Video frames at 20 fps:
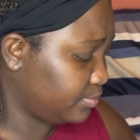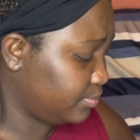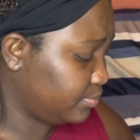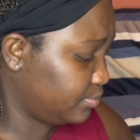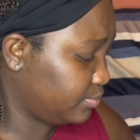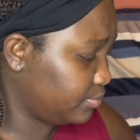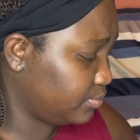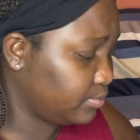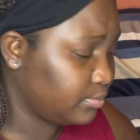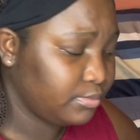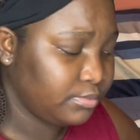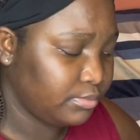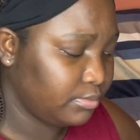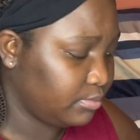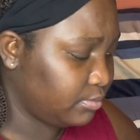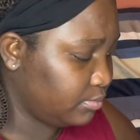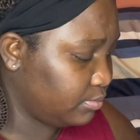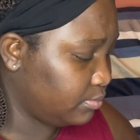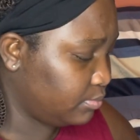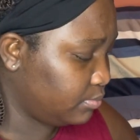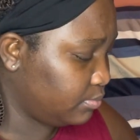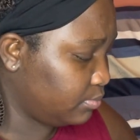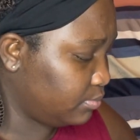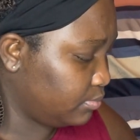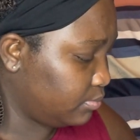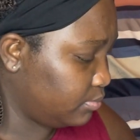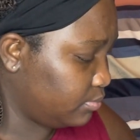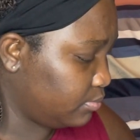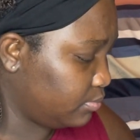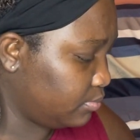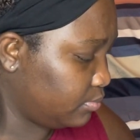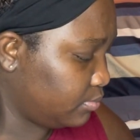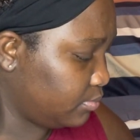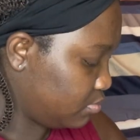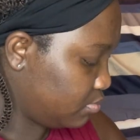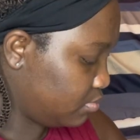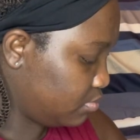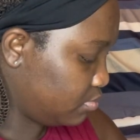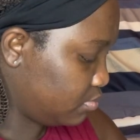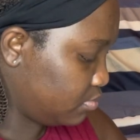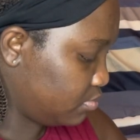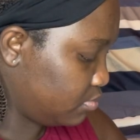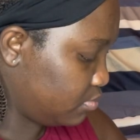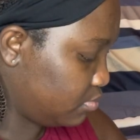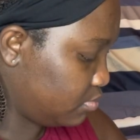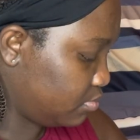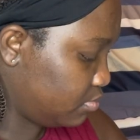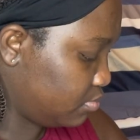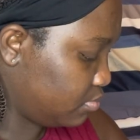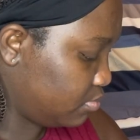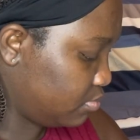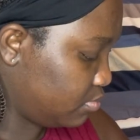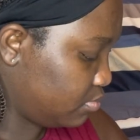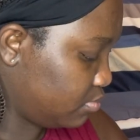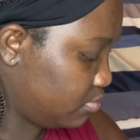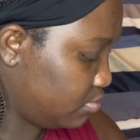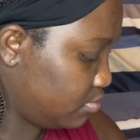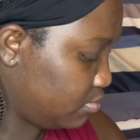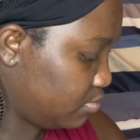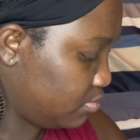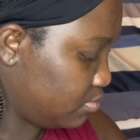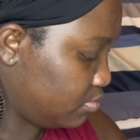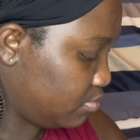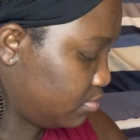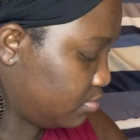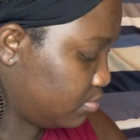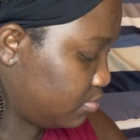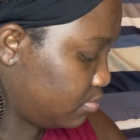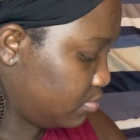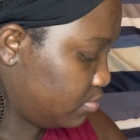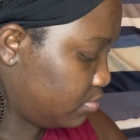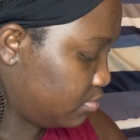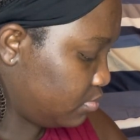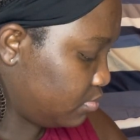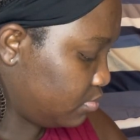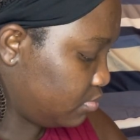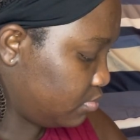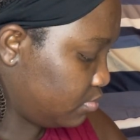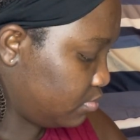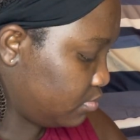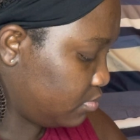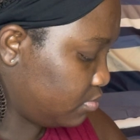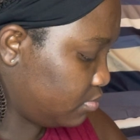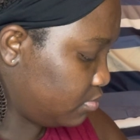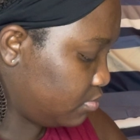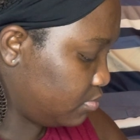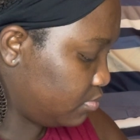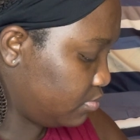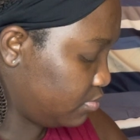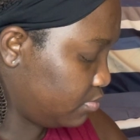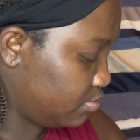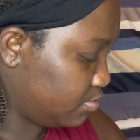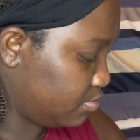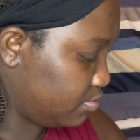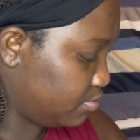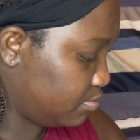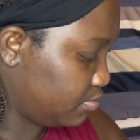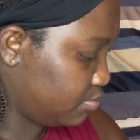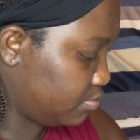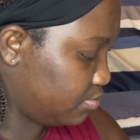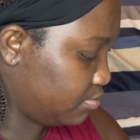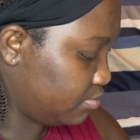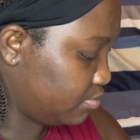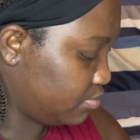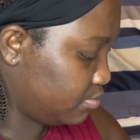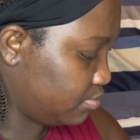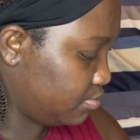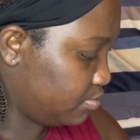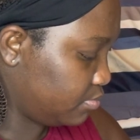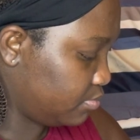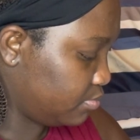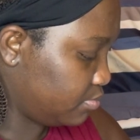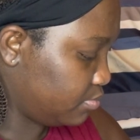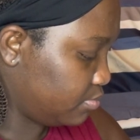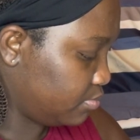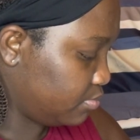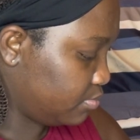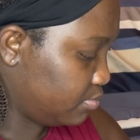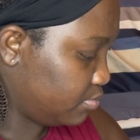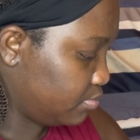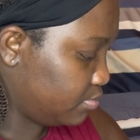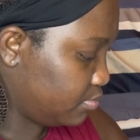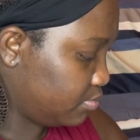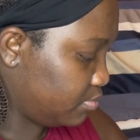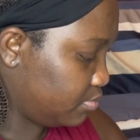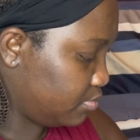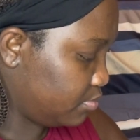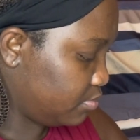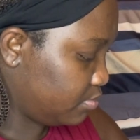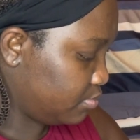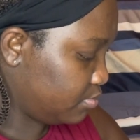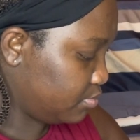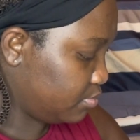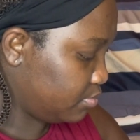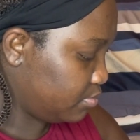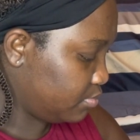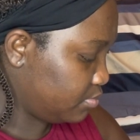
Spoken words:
(no one is talking)